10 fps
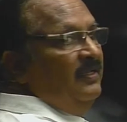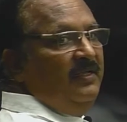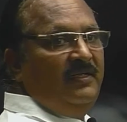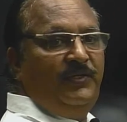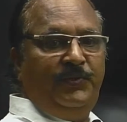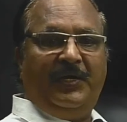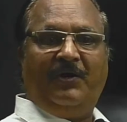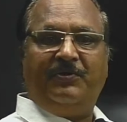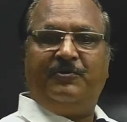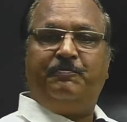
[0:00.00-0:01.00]
You have
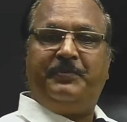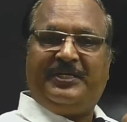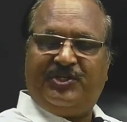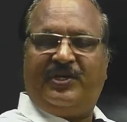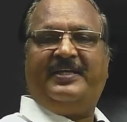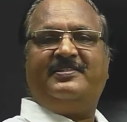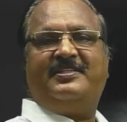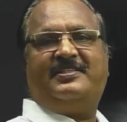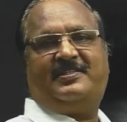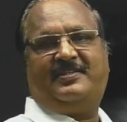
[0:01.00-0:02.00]
to picturize
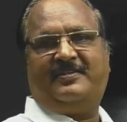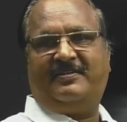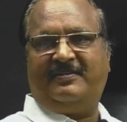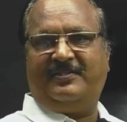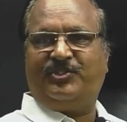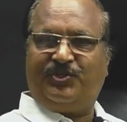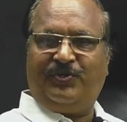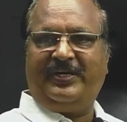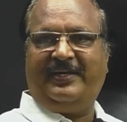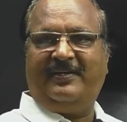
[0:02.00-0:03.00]
this story.